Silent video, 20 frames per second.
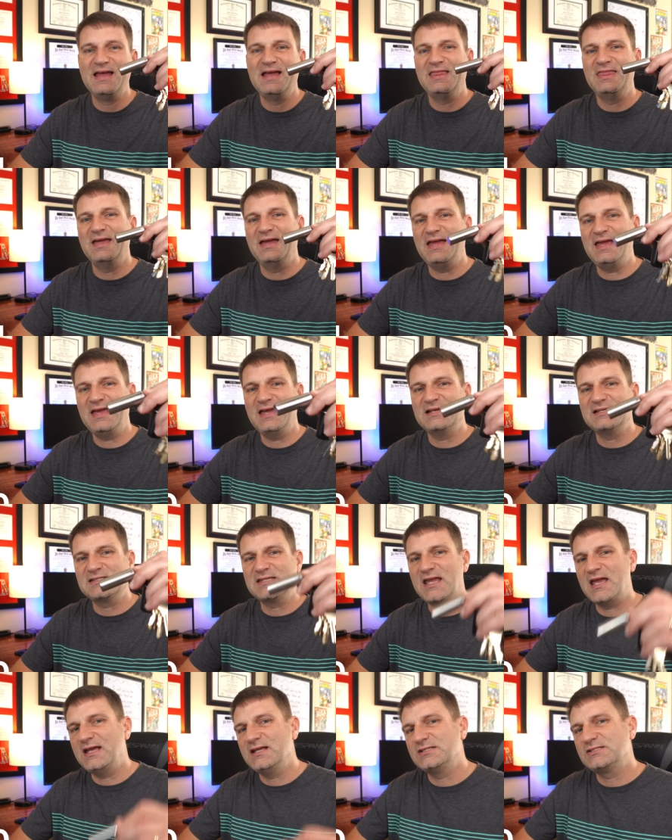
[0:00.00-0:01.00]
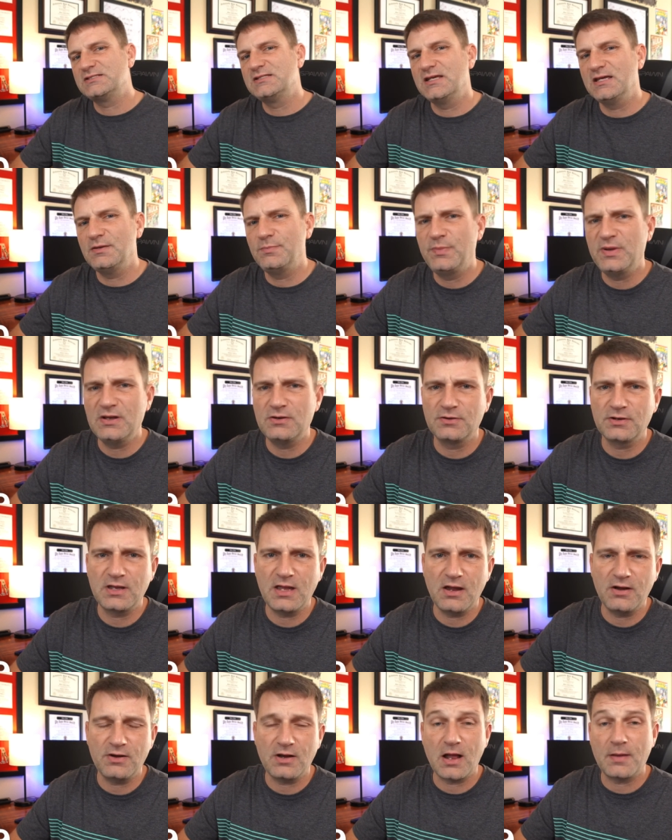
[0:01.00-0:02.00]
The SHD pill
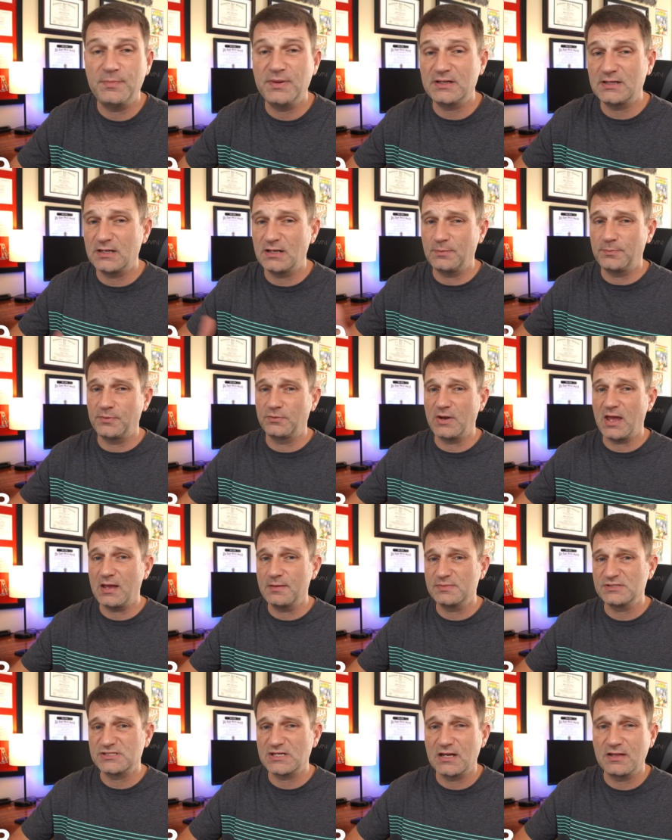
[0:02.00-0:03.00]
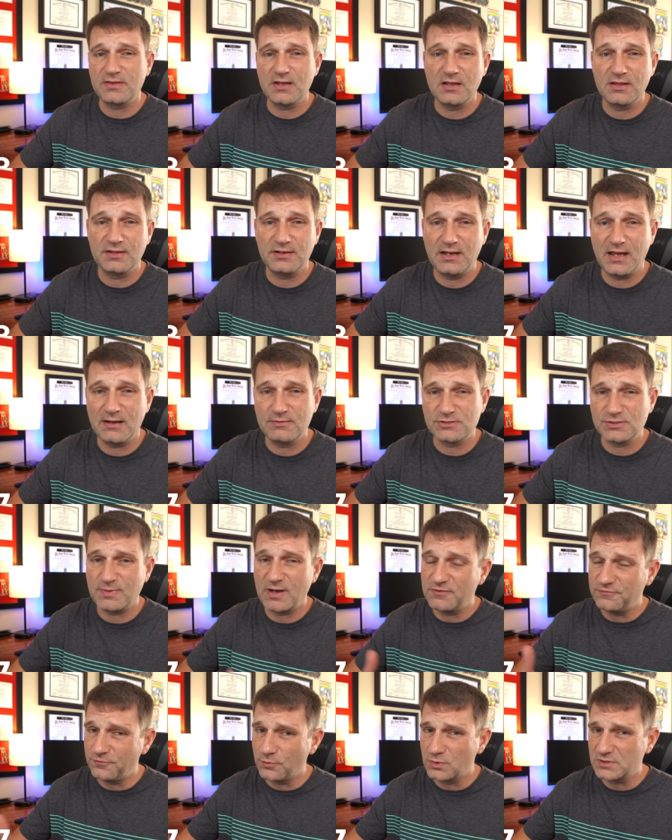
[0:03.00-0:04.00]
carrier. I picked it up on Amazon the other day. It was
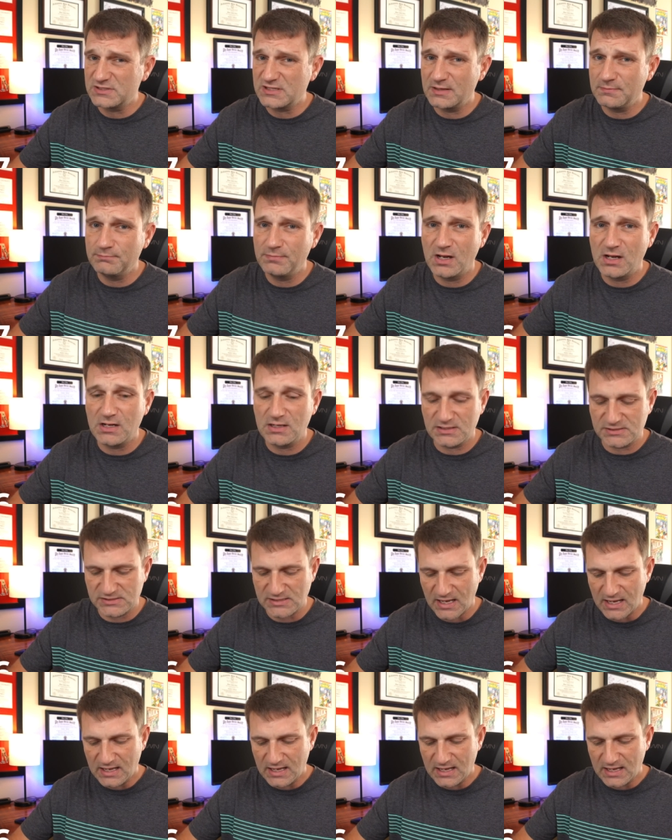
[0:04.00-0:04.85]
about 14 bucks.